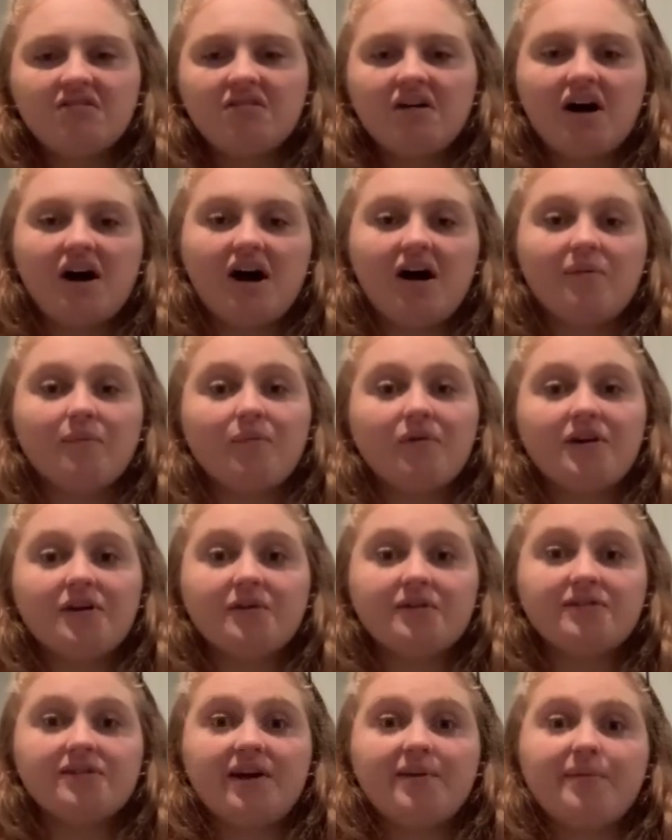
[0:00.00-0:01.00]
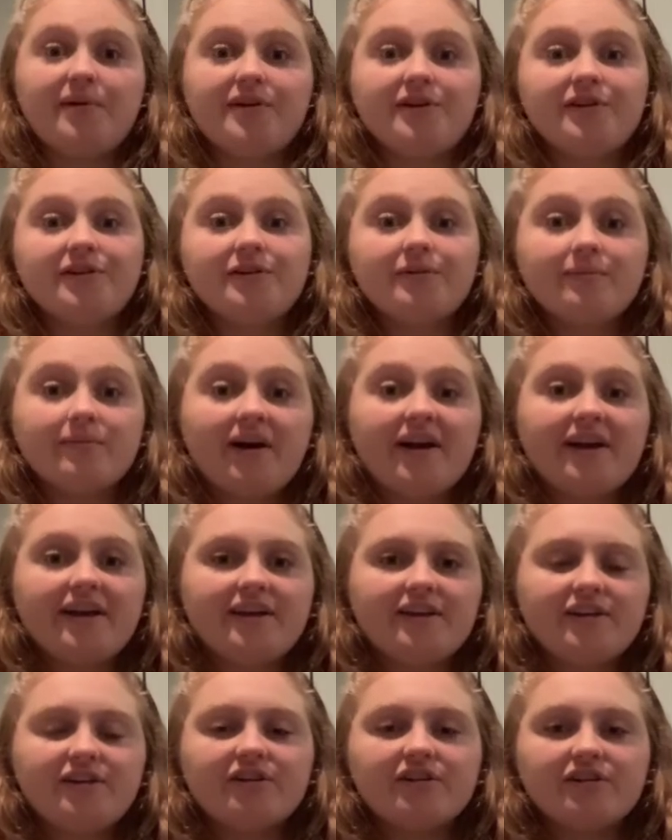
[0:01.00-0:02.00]
where you can type out your
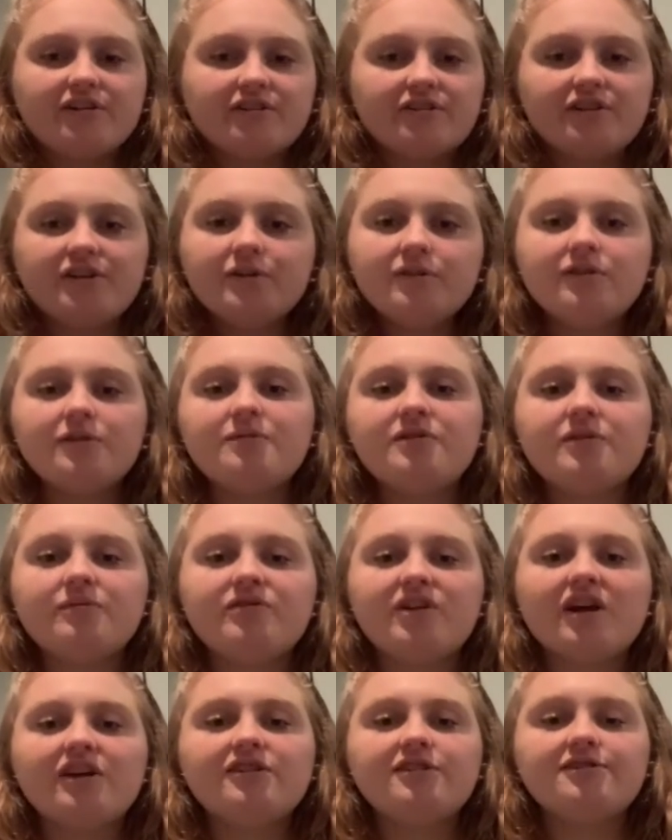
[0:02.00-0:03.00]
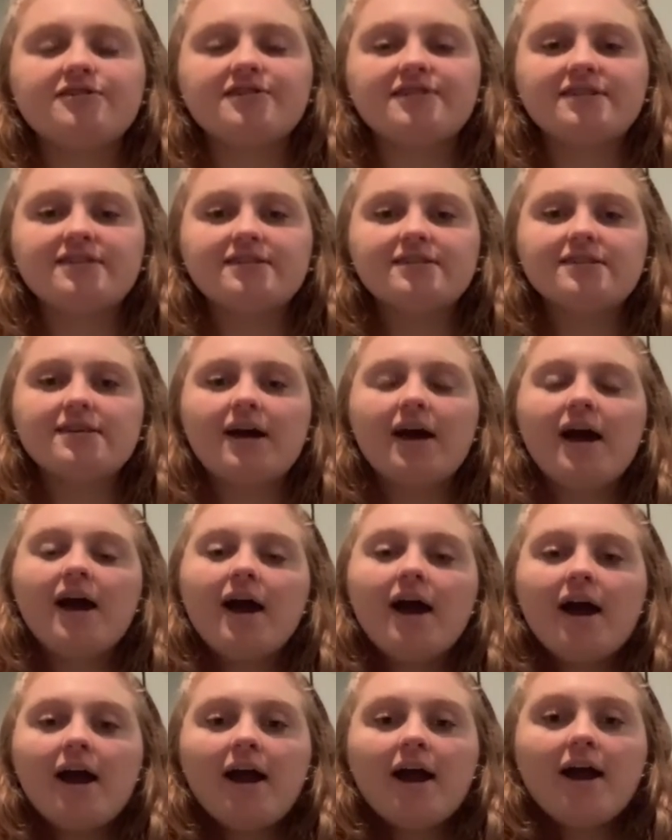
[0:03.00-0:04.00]
YouTube suggestions.
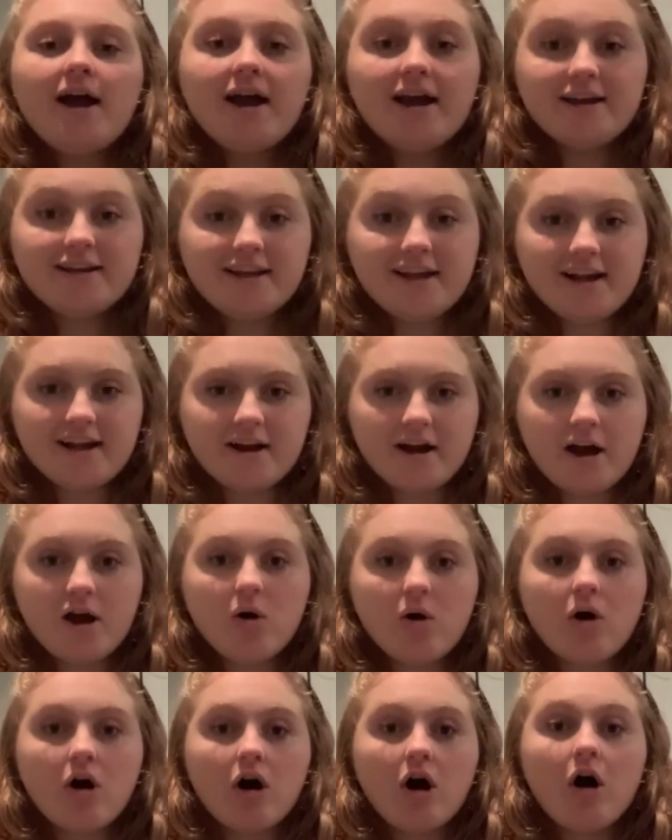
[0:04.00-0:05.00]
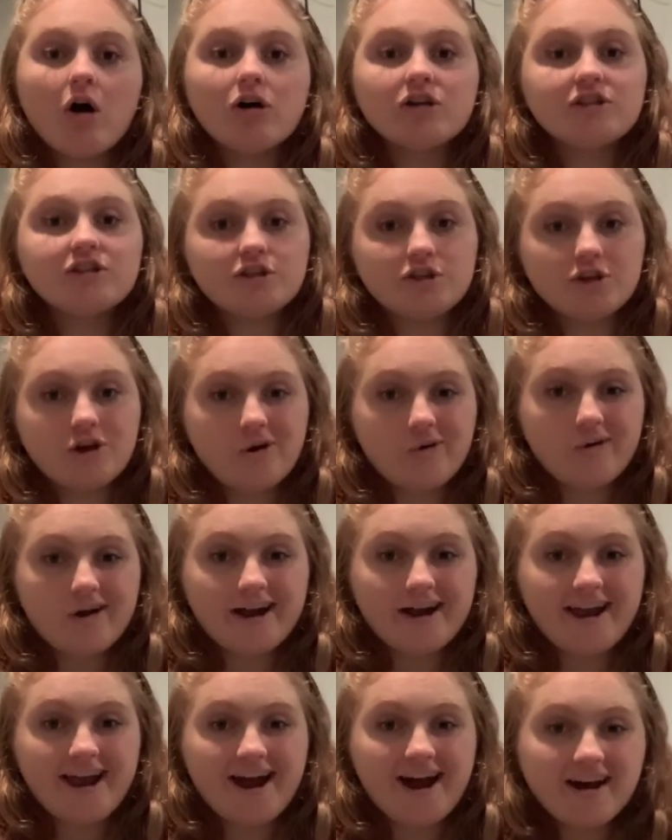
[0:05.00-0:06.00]
And yeah, oh, also,
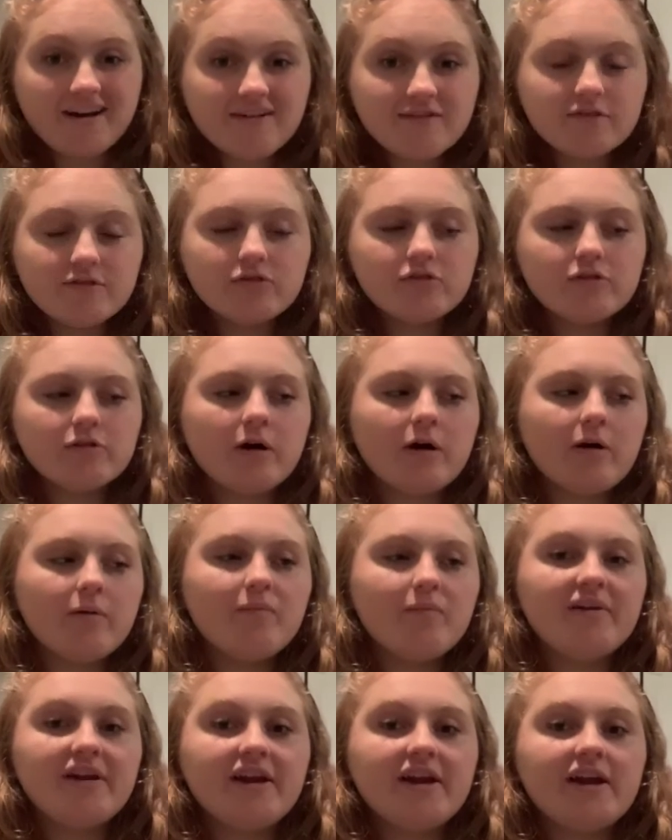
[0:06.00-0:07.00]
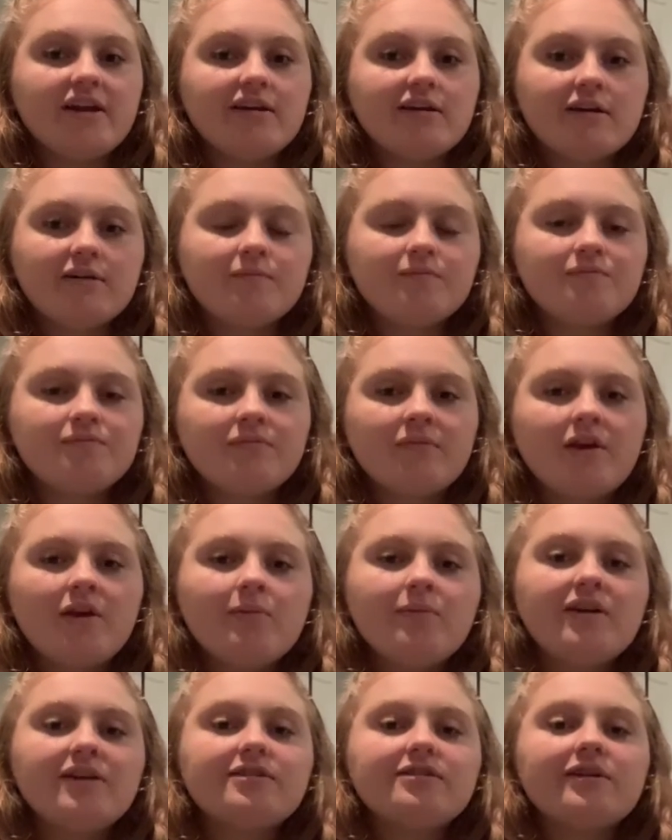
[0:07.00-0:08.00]
I have been,
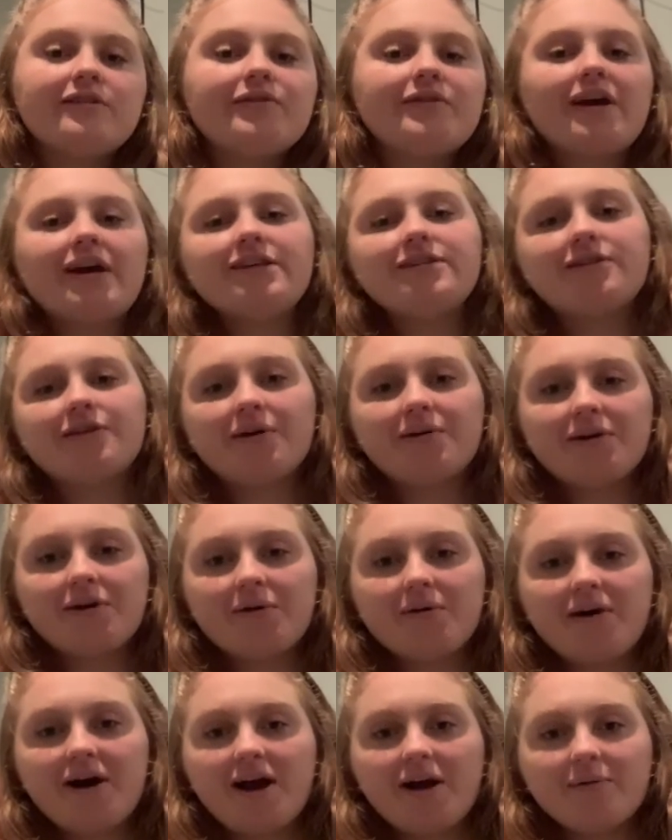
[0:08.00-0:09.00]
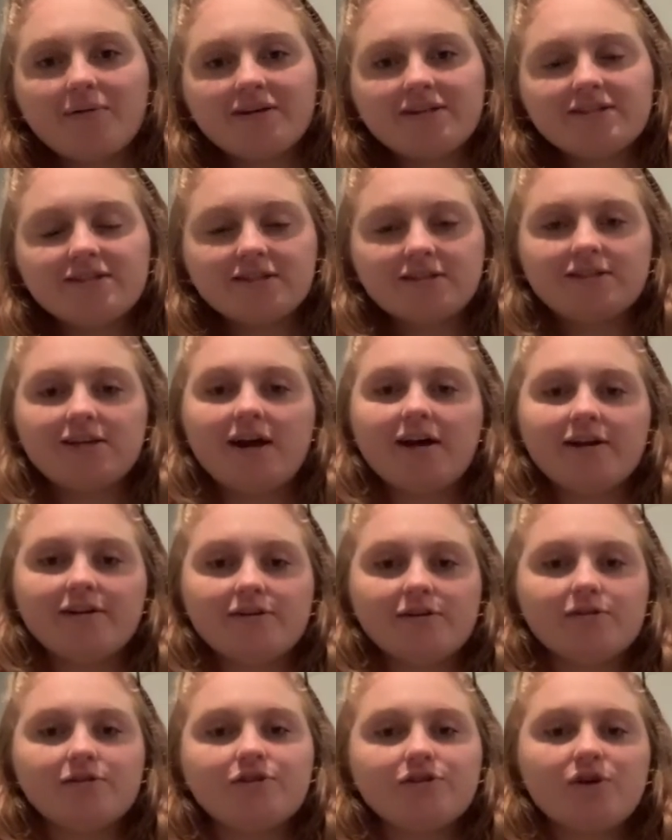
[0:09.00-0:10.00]
basically, if you guys don't know, I was
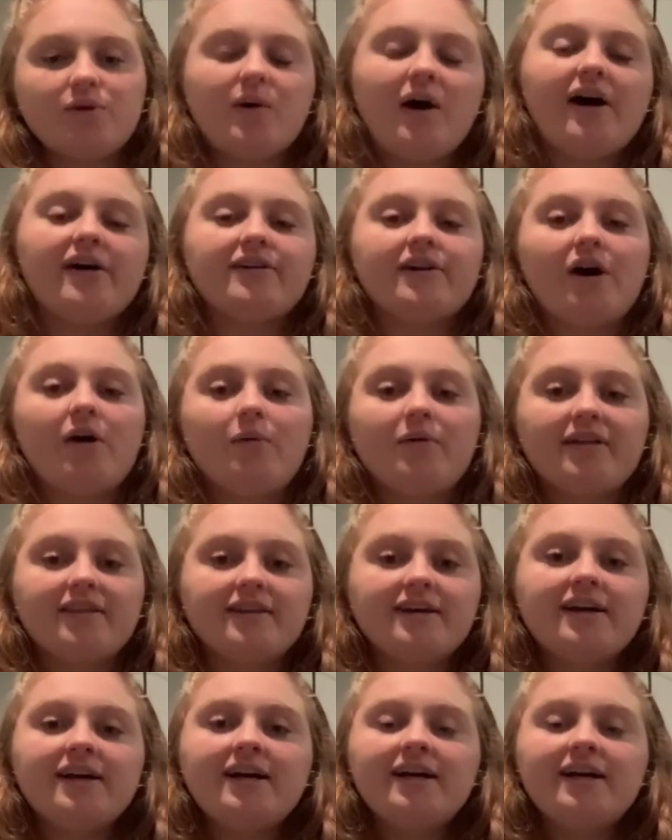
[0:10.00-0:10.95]
diagnosed a while ago with